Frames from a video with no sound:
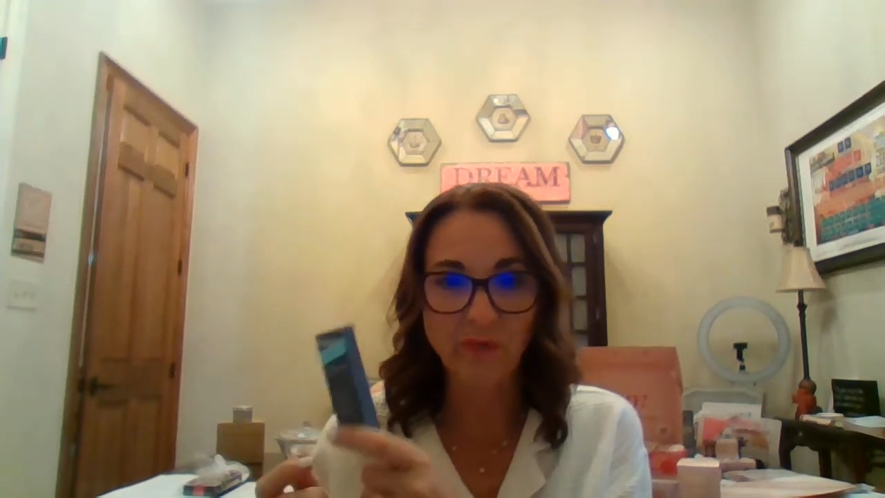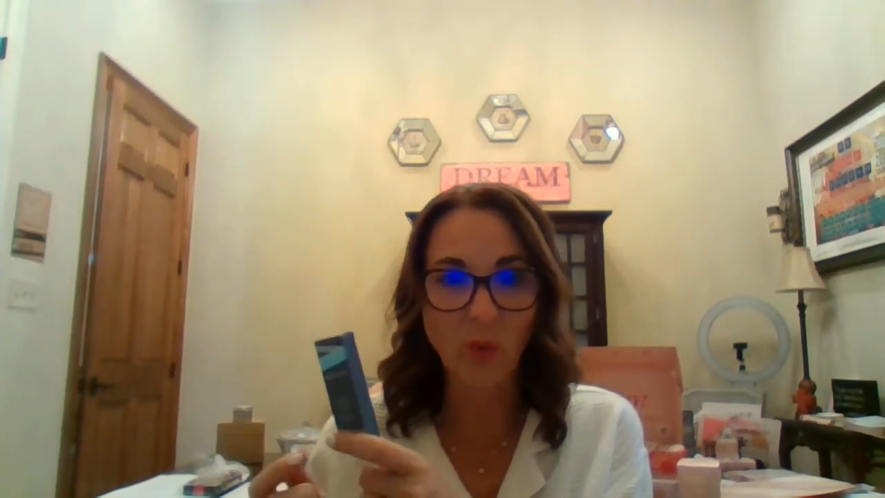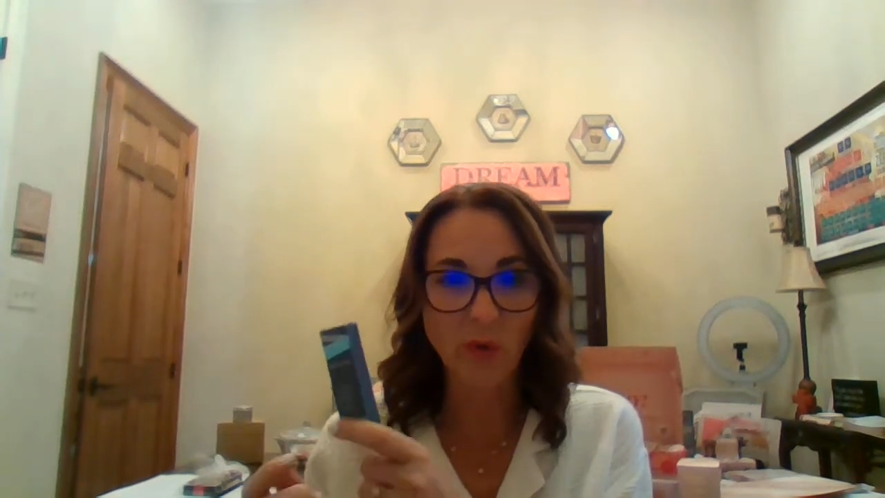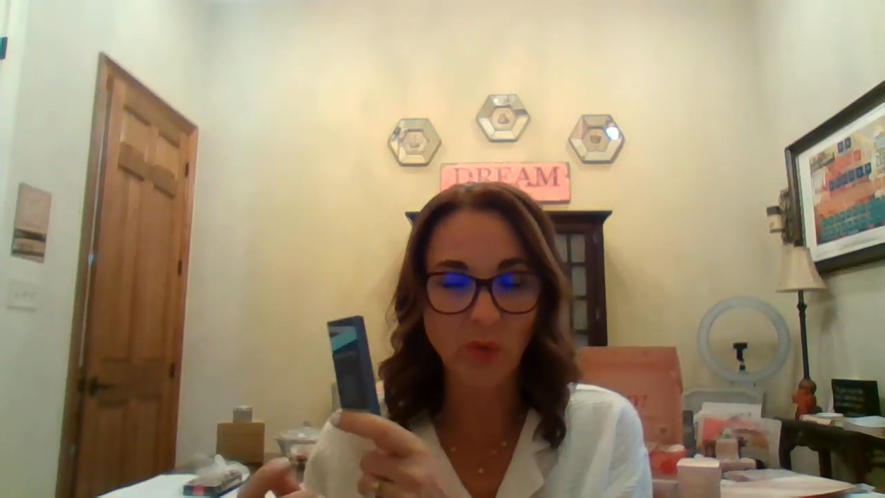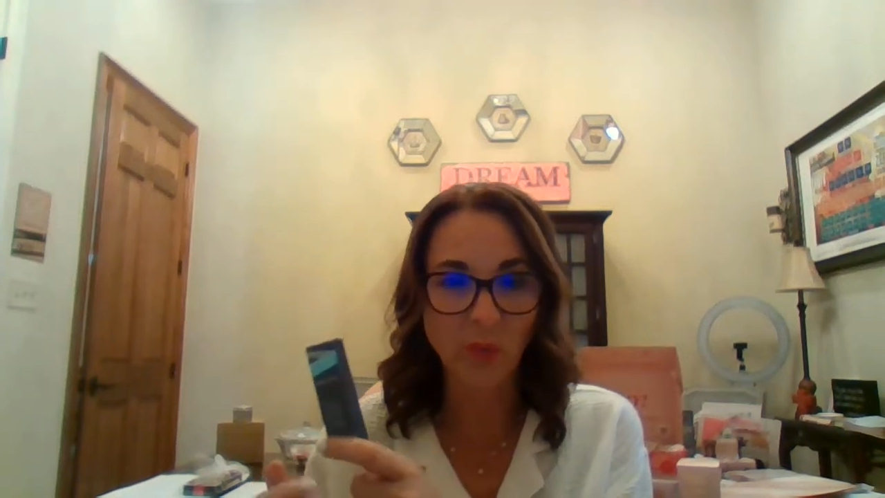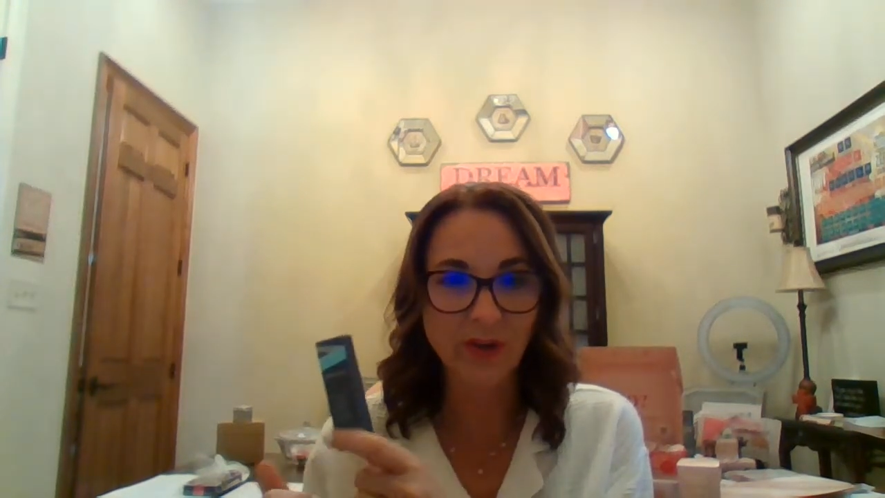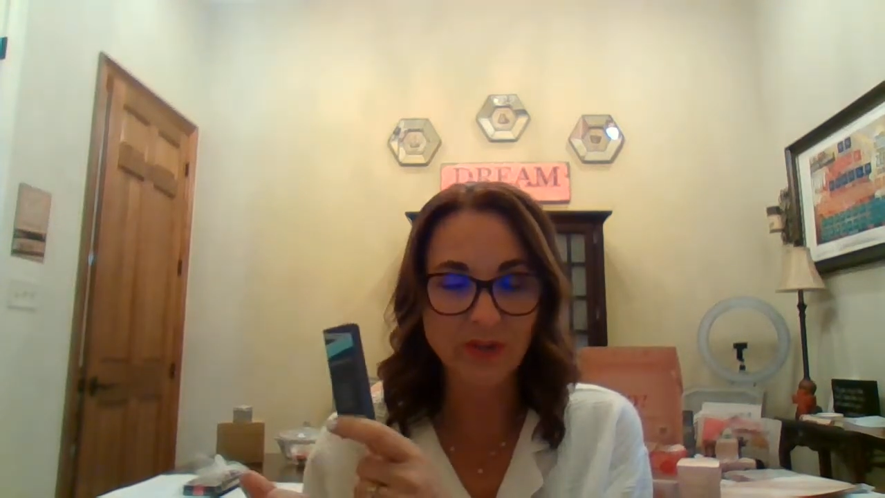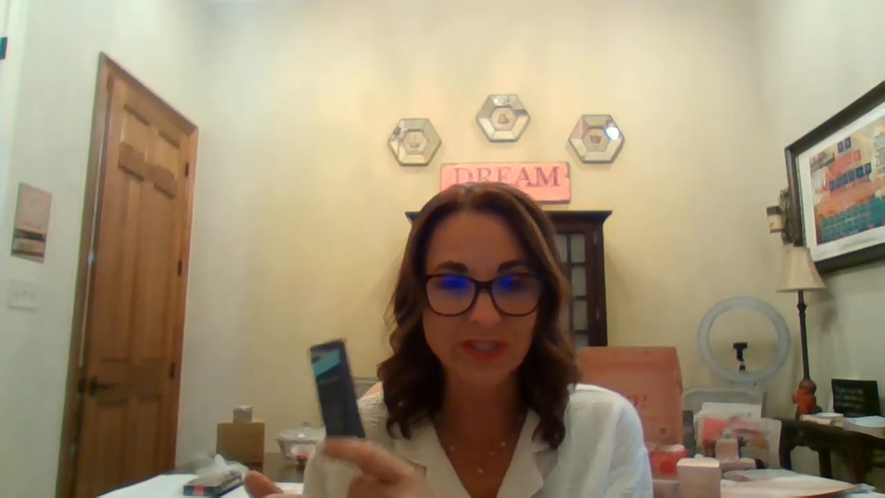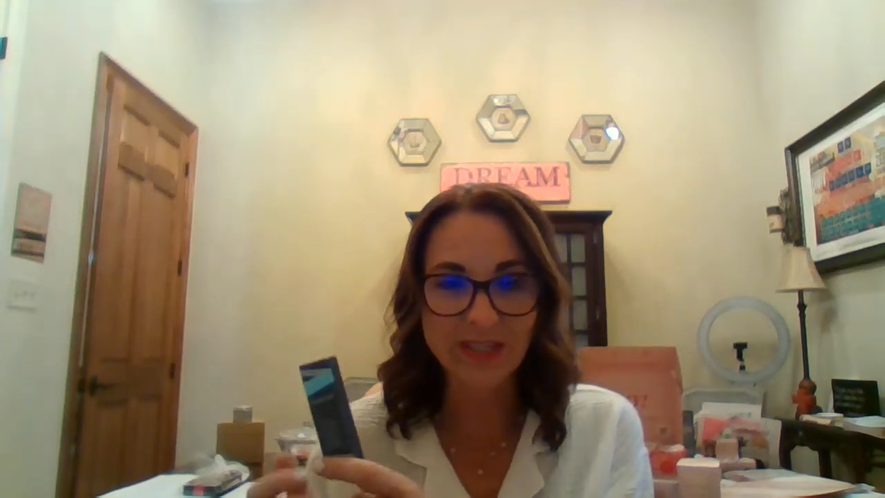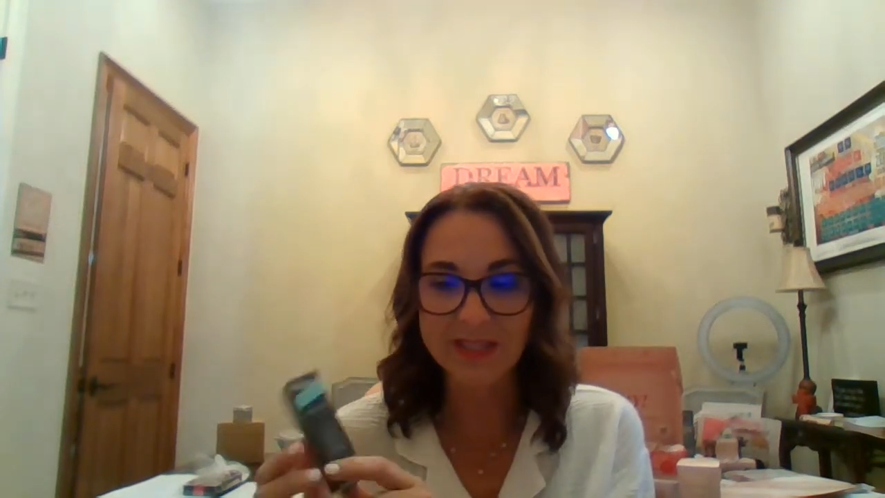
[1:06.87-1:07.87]
for the winter
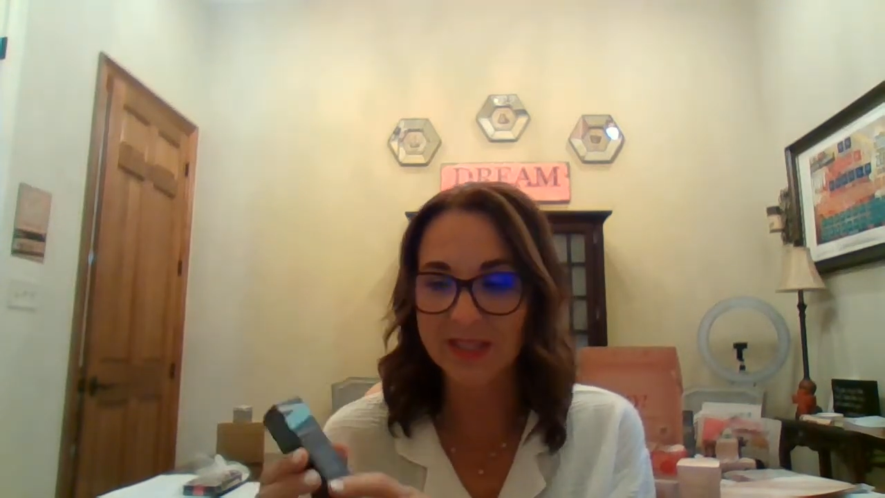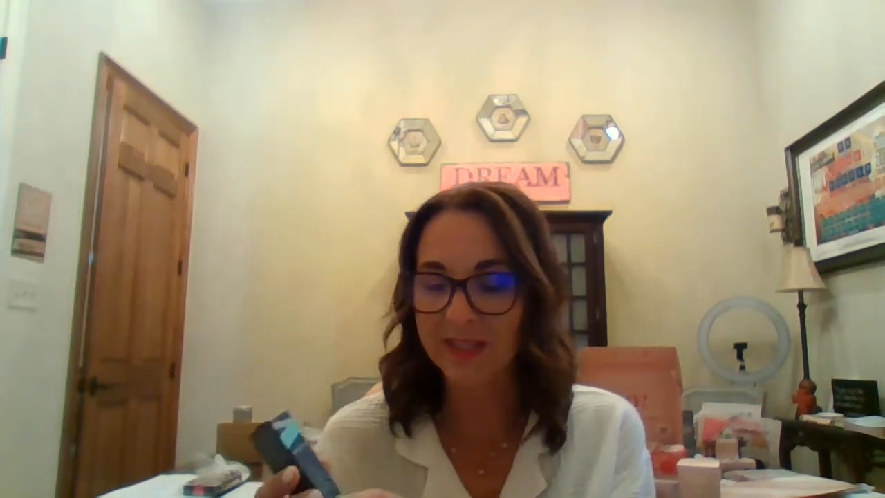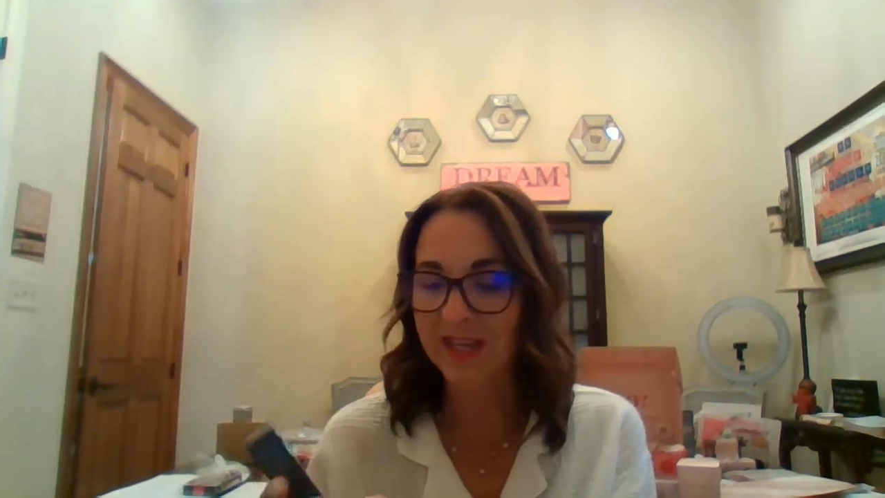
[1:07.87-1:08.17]
season,